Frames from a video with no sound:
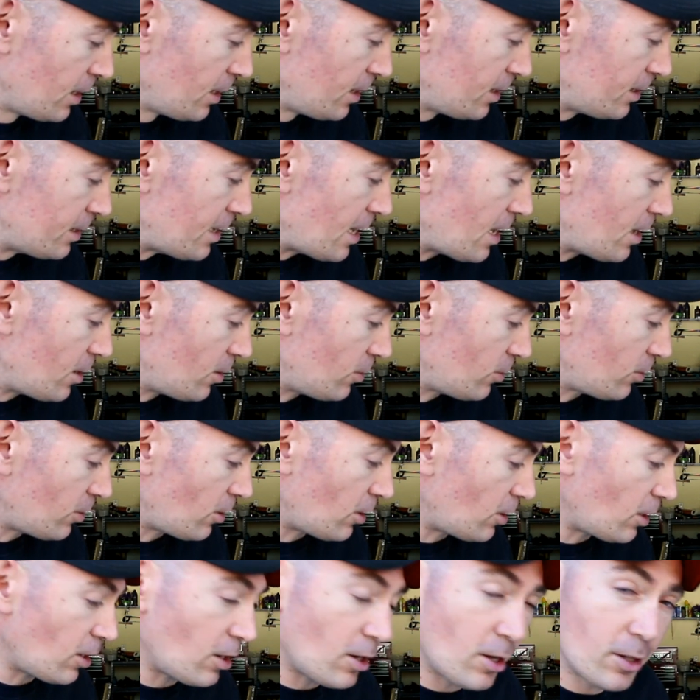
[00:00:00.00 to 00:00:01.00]
Now,
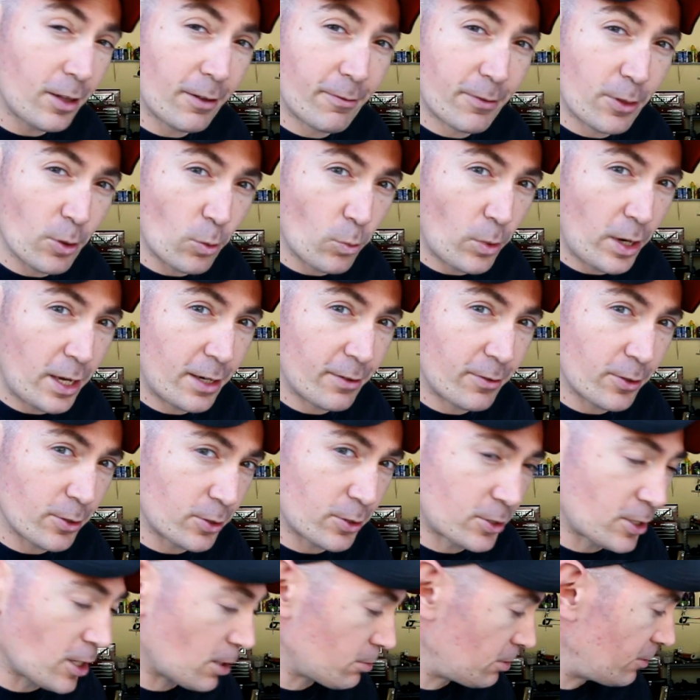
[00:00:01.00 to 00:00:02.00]
all of the weight of those
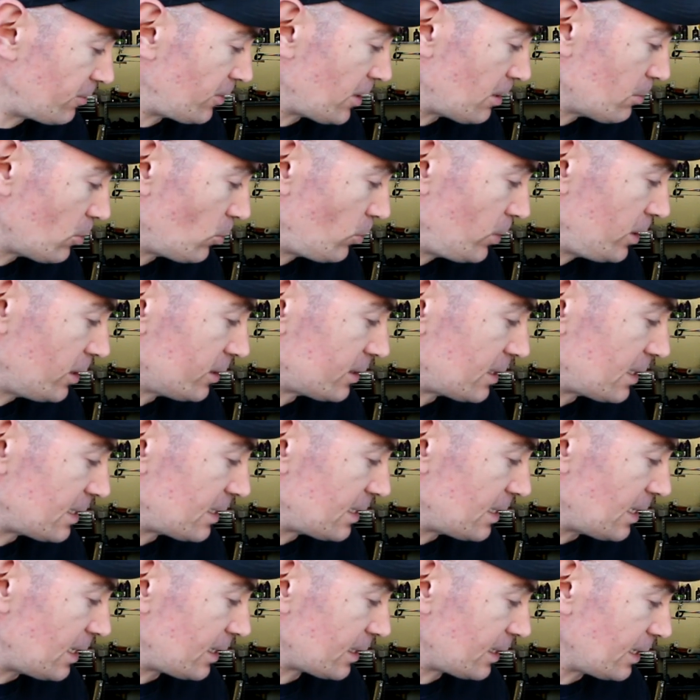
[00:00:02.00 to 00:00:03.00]
carbon fiber wheels is
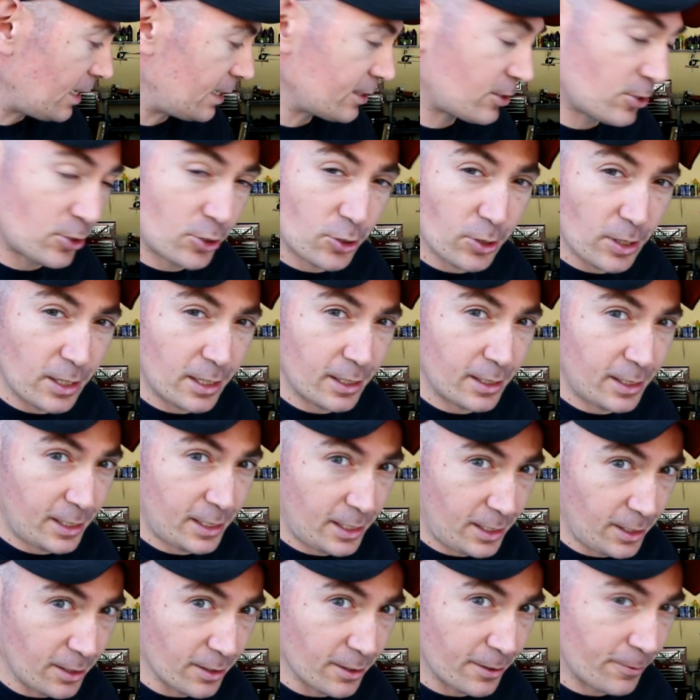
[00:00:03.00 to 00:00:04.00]
not concentrated
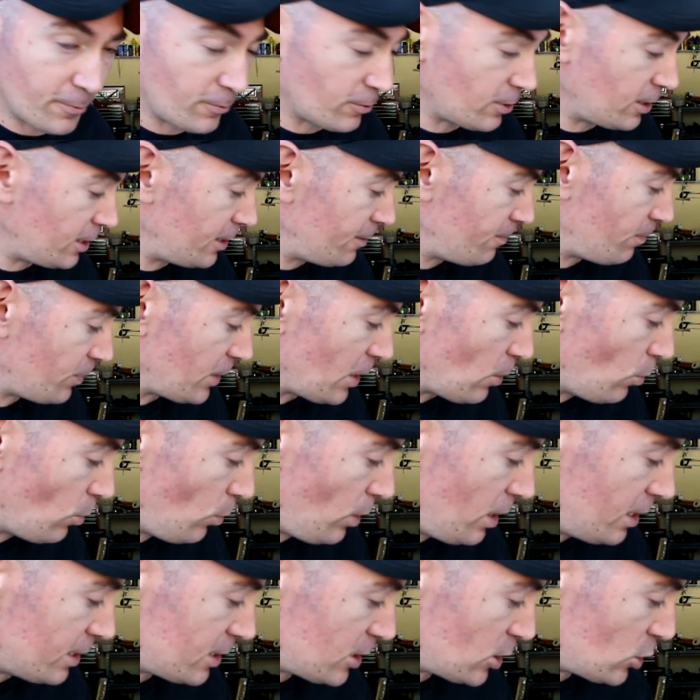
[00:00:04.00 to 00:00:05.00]
here, right? That
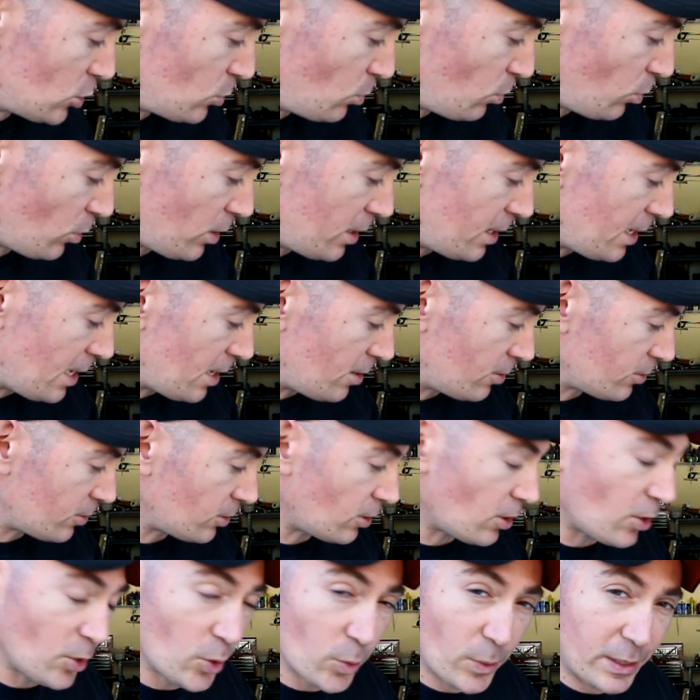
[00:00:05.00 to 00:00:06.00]
weight is spread out
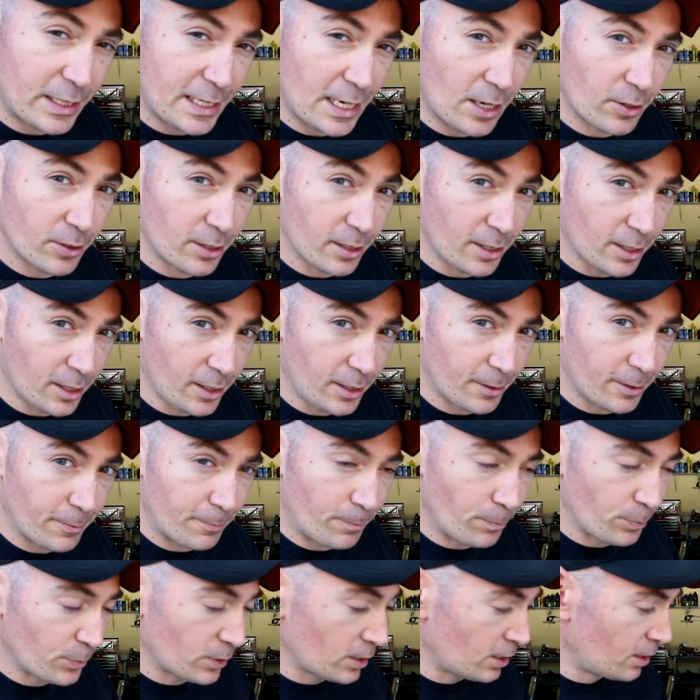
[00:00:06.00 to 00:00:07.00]
all the way down to the hub.
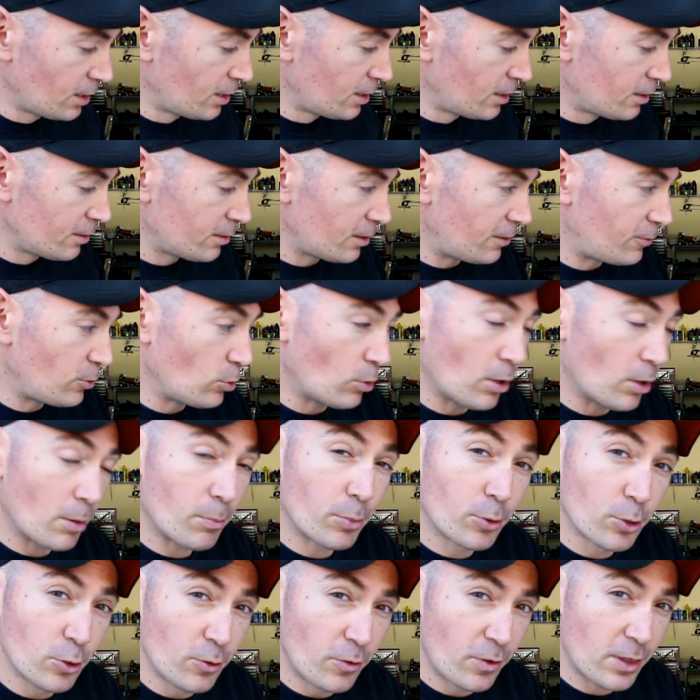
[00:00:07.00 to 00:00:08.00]
If you want
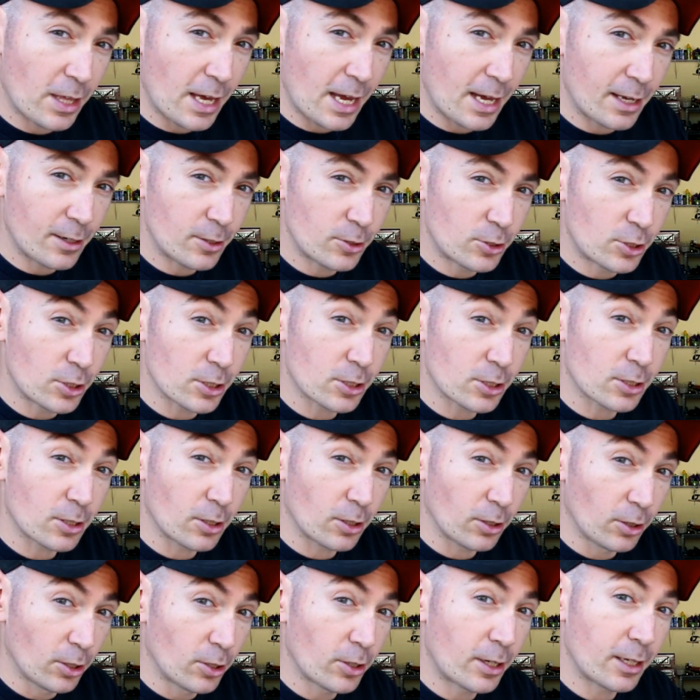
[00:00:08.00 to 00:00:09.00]
proof of that, just
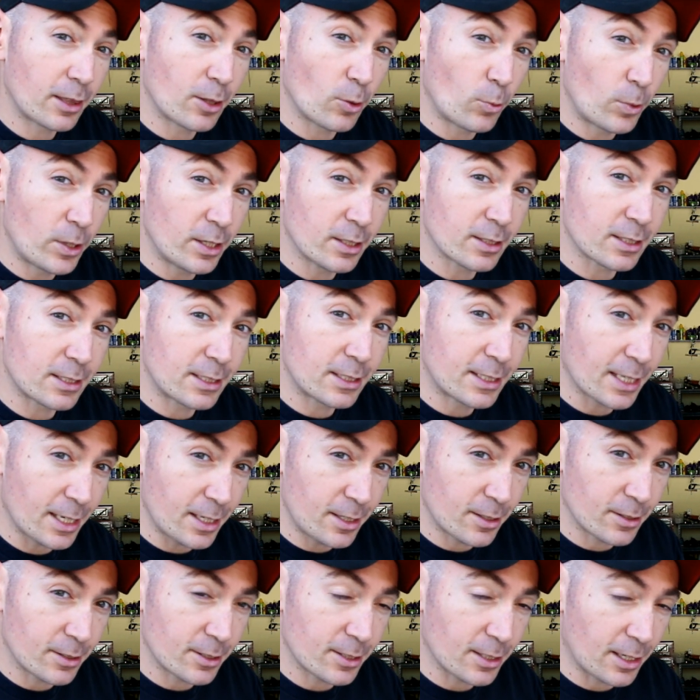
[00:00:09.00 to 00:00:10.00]
look at the wheels and
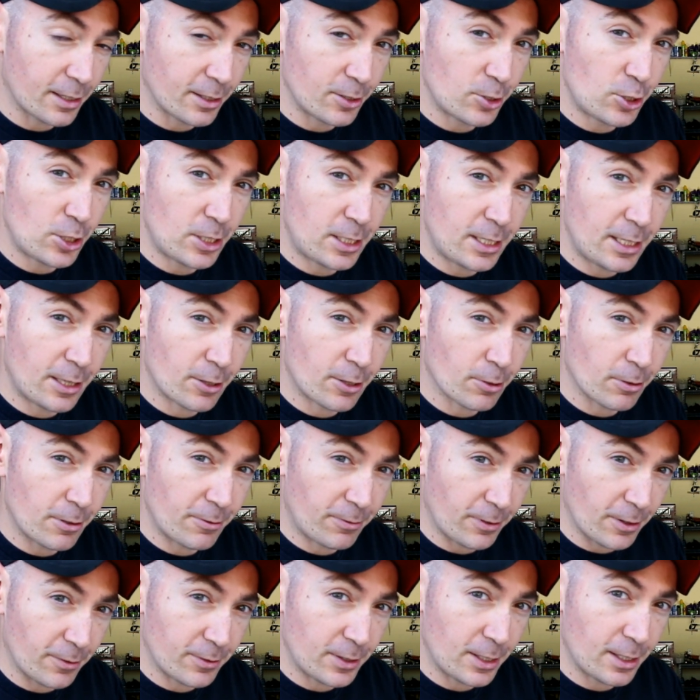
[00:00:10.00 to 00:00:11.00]
tires on the
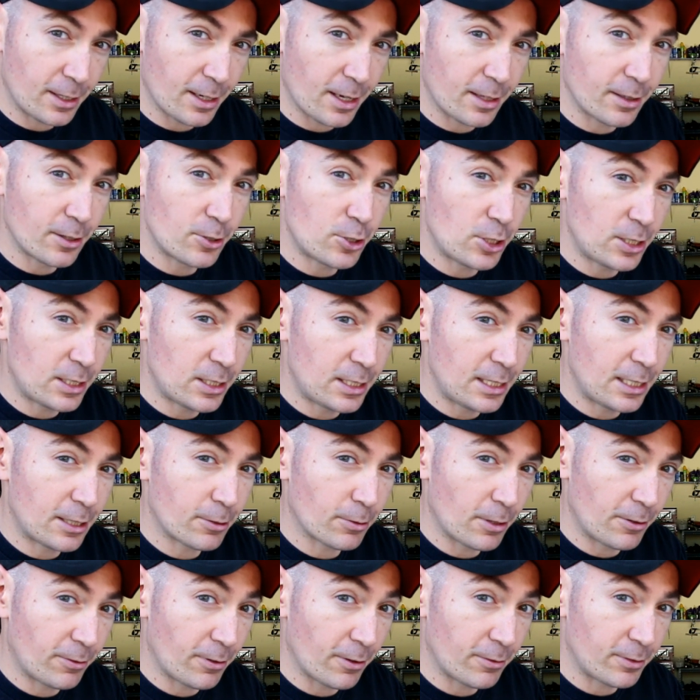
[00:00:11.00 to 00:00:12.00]
GT350 and the
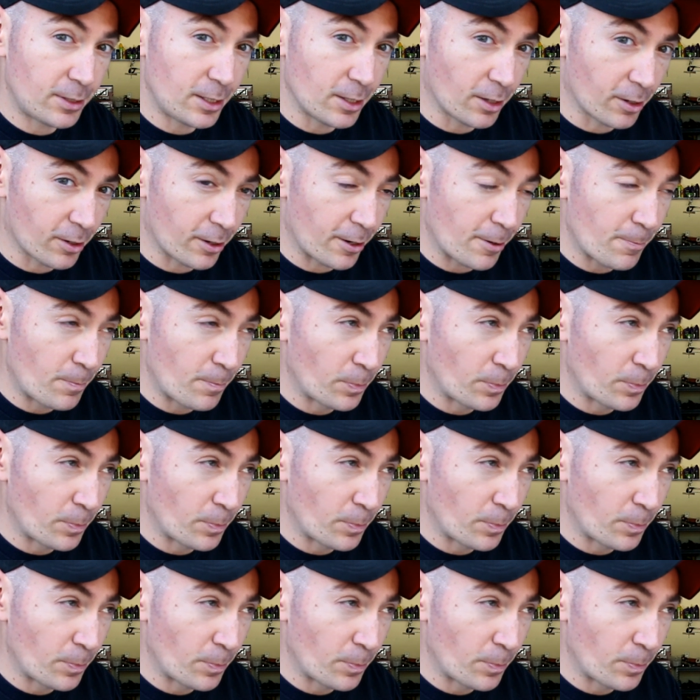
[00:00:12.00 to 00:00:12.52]
GT350R.